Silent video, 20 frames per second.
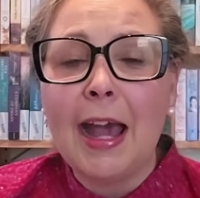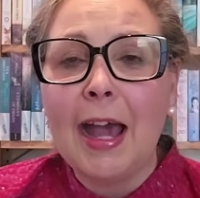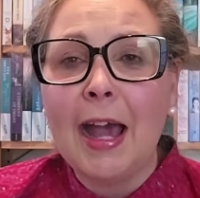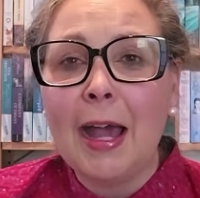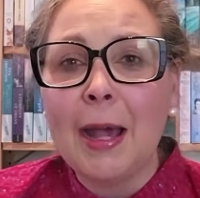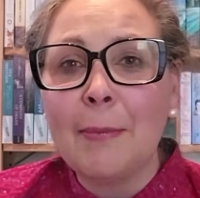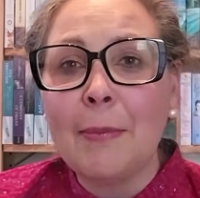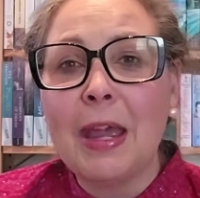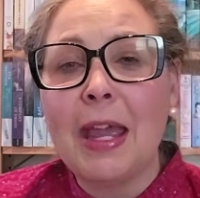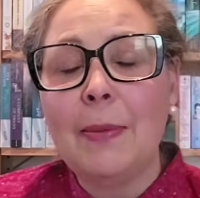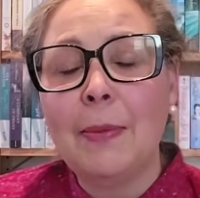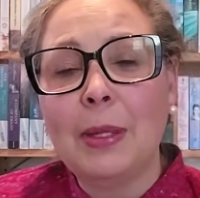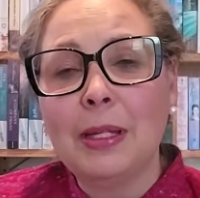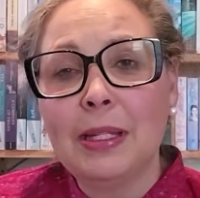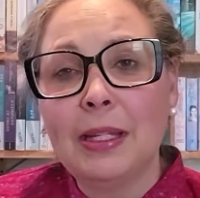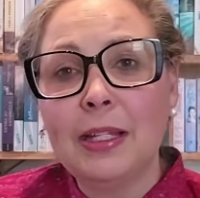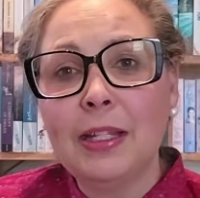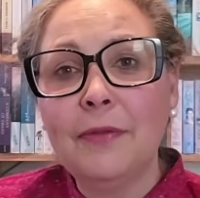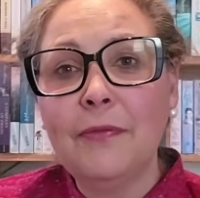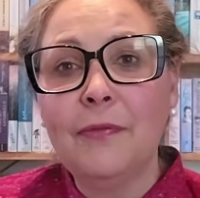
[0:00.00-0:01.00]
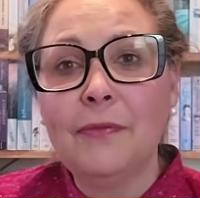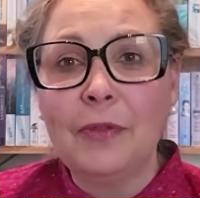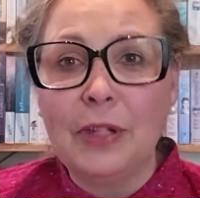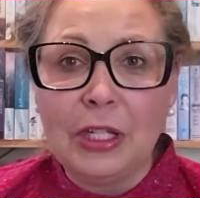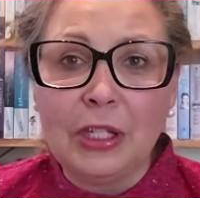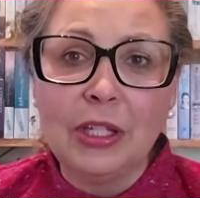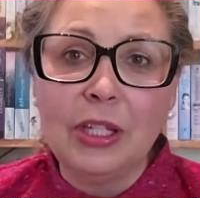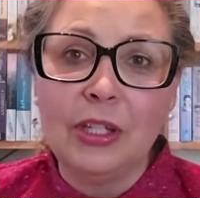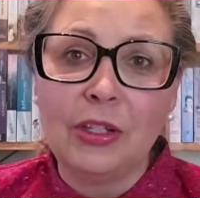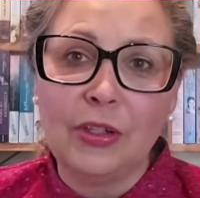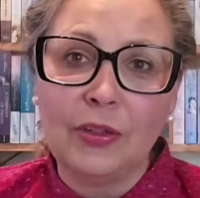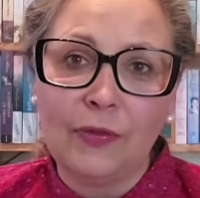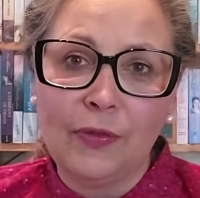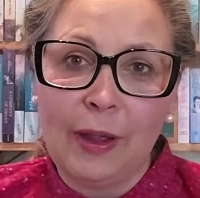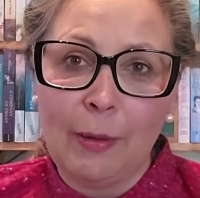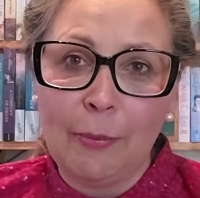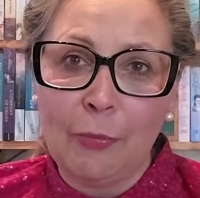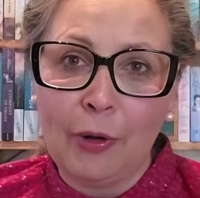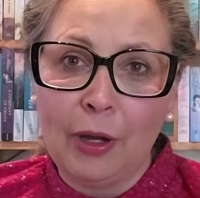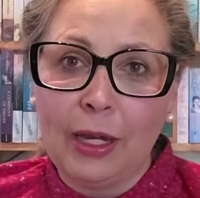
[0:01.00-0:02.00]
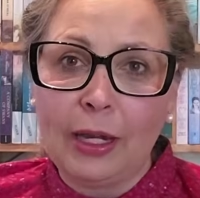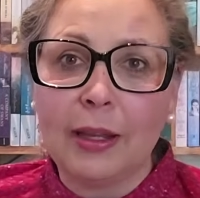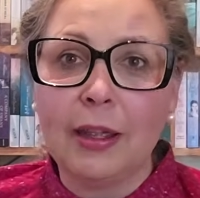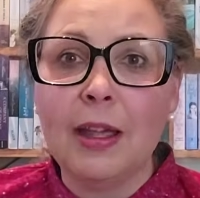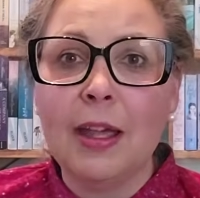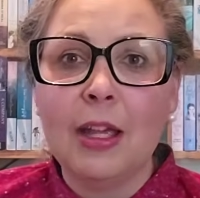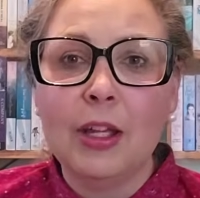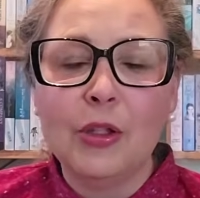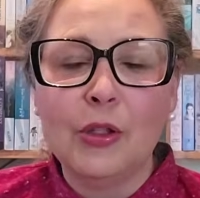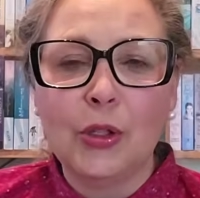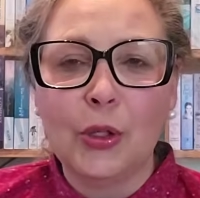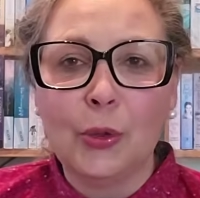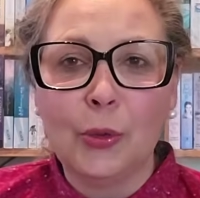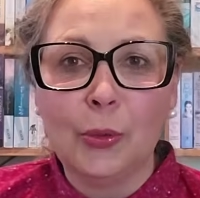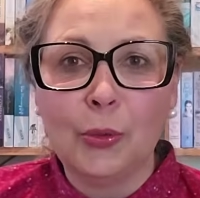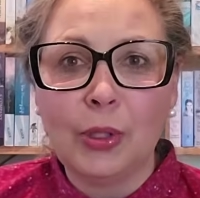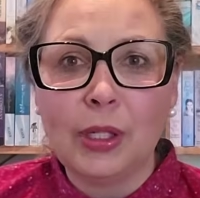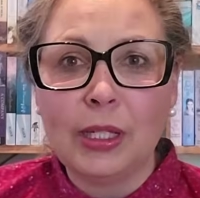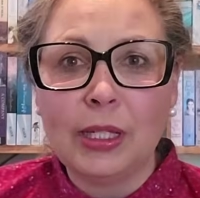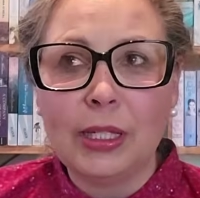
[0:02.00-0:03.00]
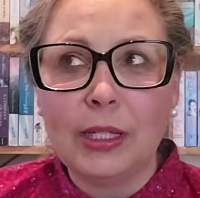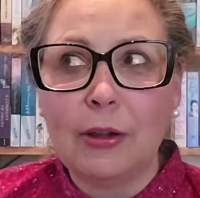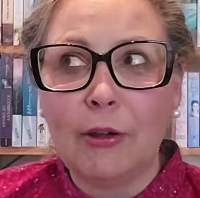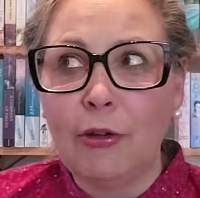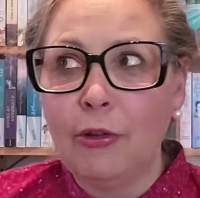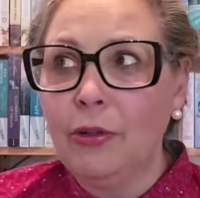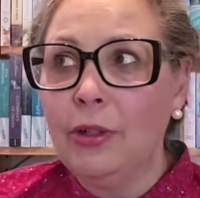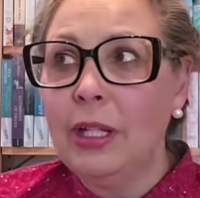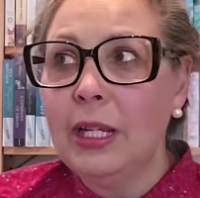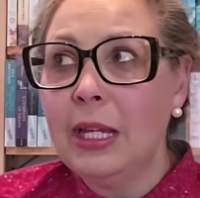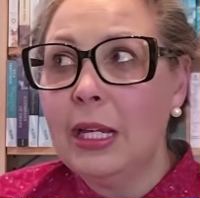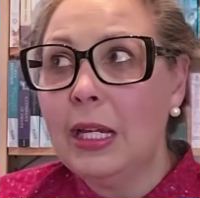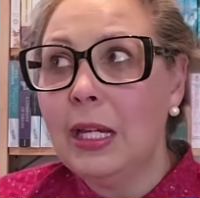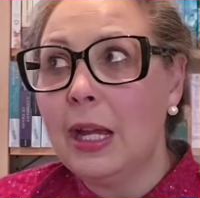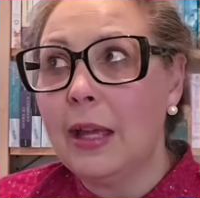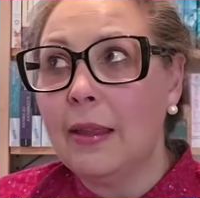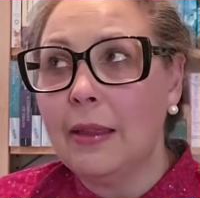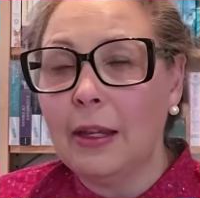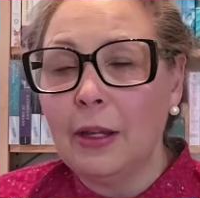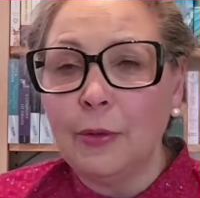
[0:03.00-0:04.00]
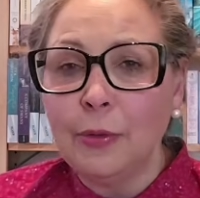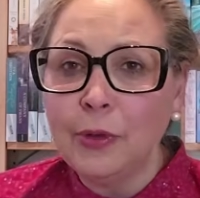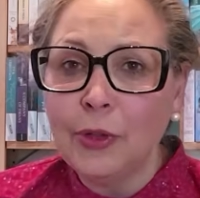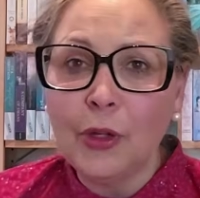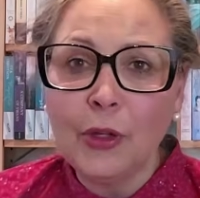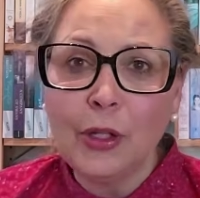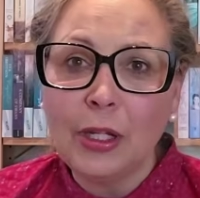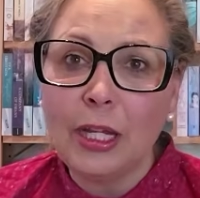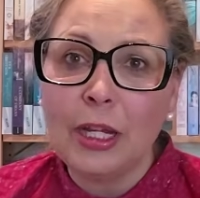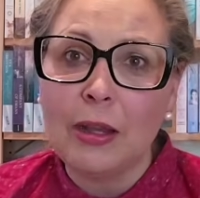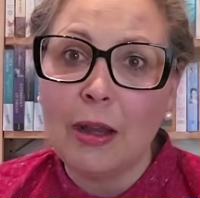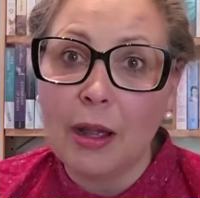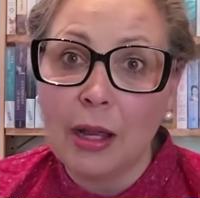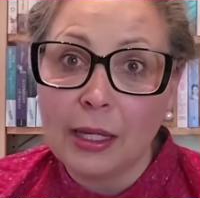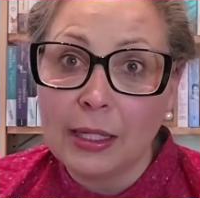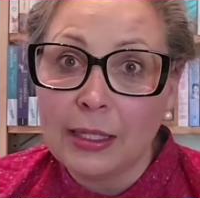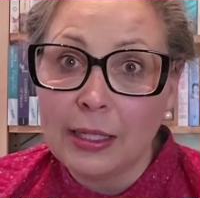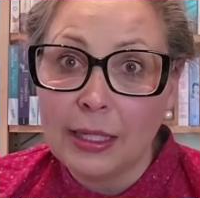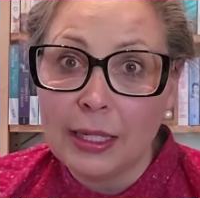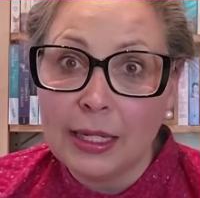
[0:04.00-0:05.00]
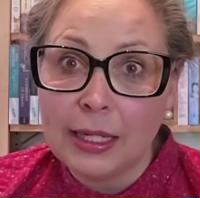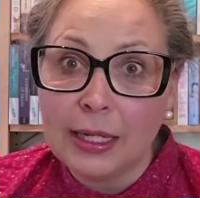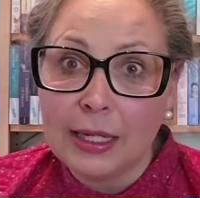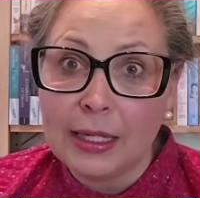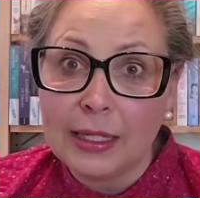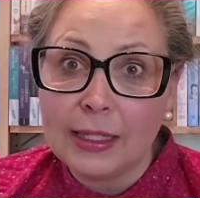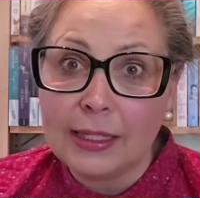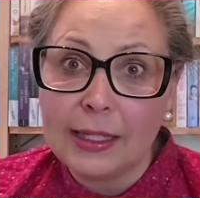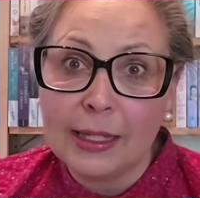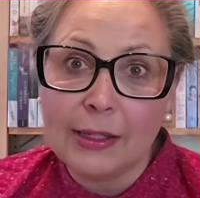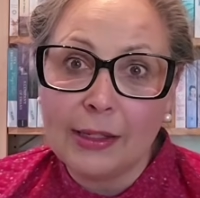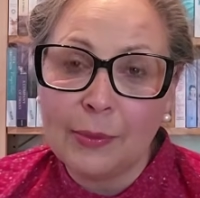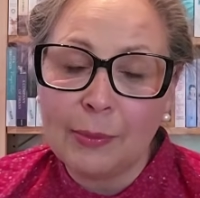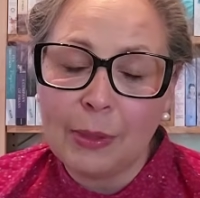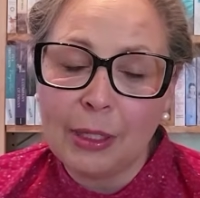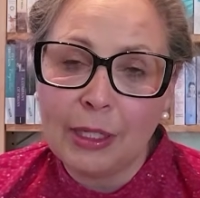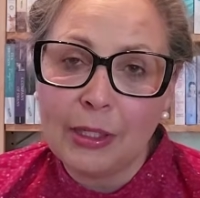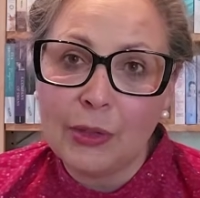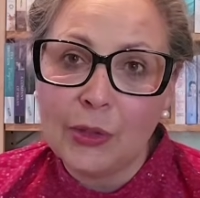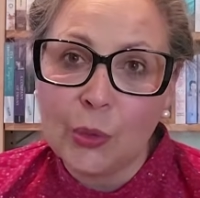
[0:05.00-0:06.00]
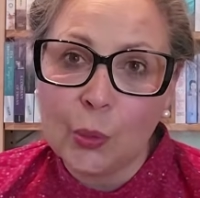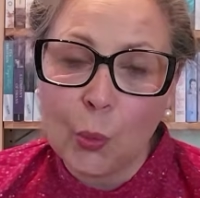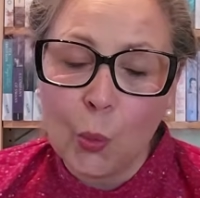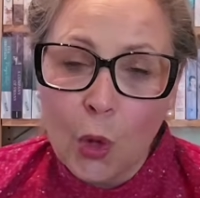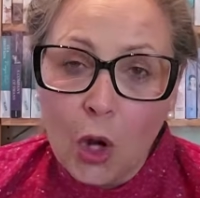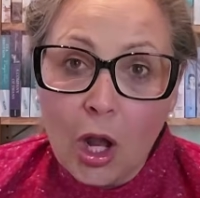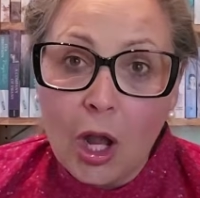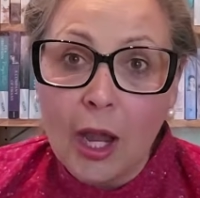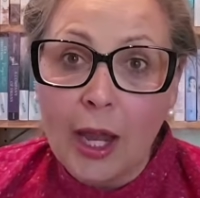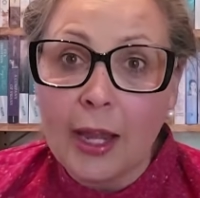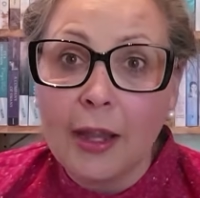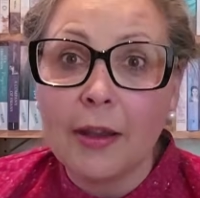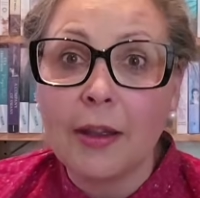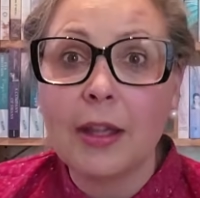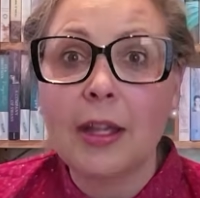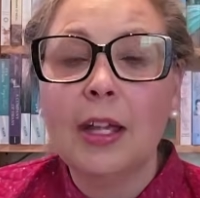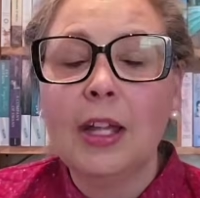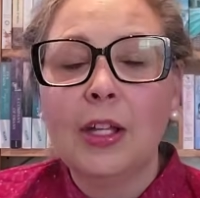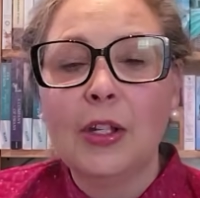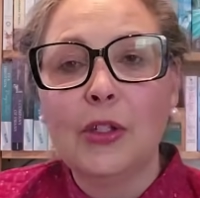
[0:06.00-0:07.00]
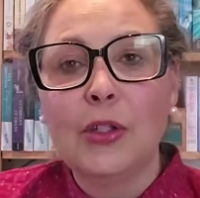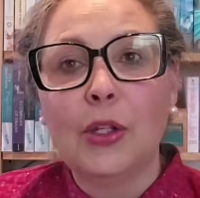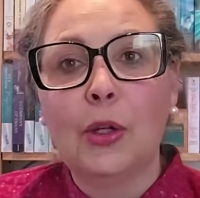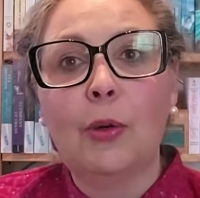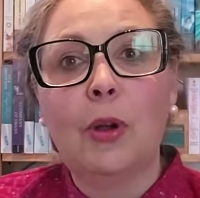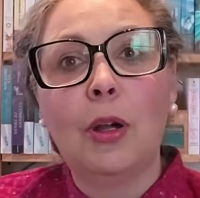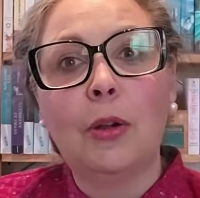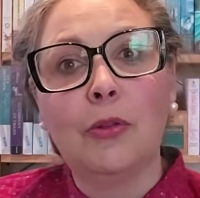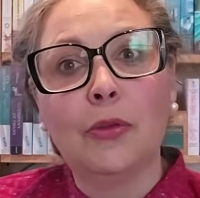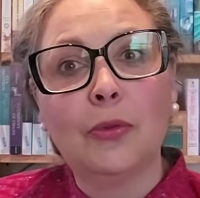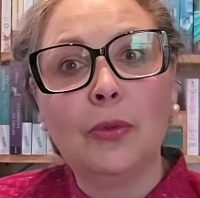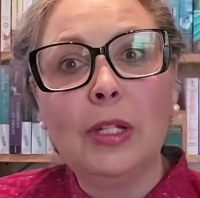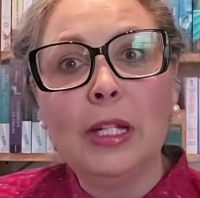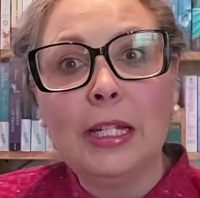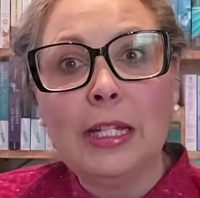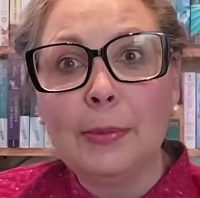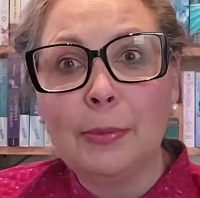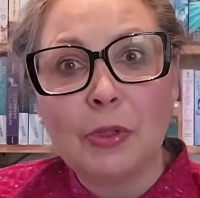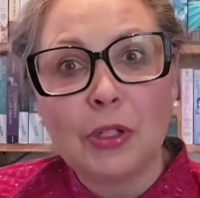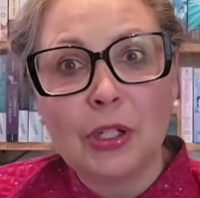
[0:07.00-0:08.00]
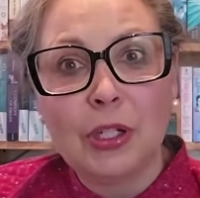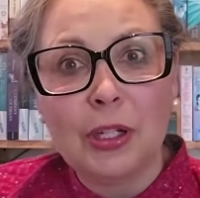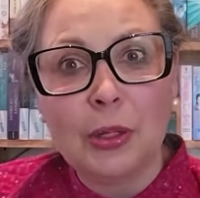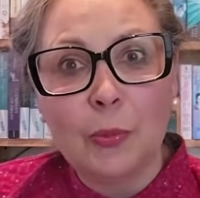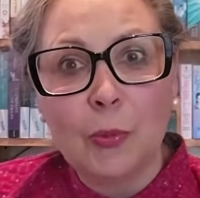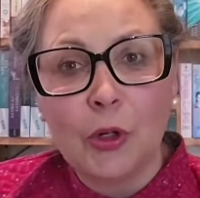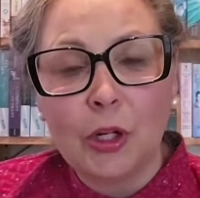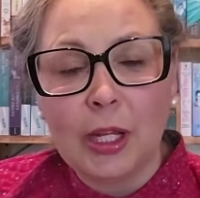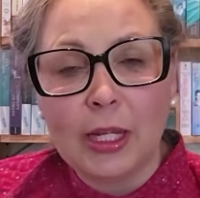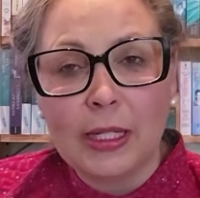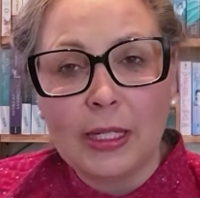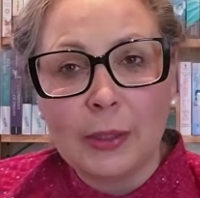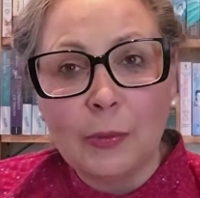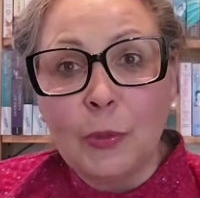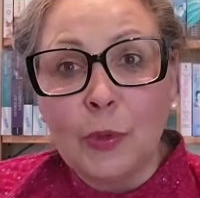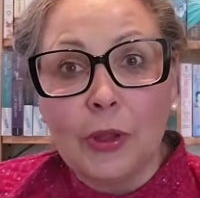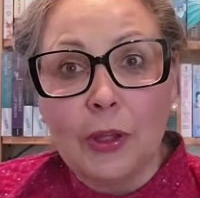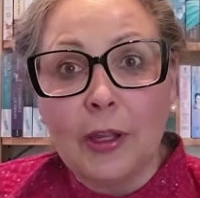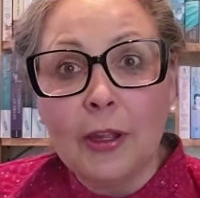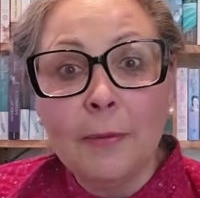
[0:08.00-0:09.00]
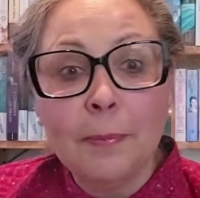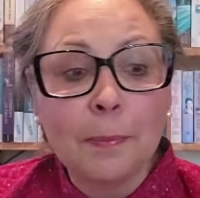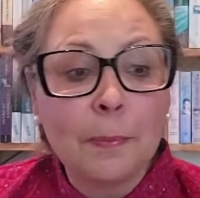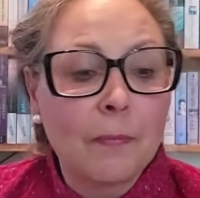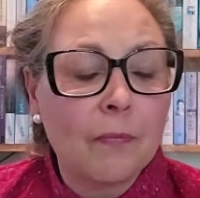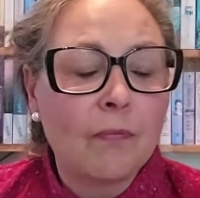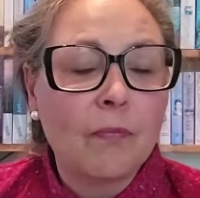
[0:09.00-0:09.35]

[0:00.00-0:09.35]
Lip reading: and this is a vintage fabric, so it was only, I think it was only 90 centimeters wide, so I was really limited in what I did with it,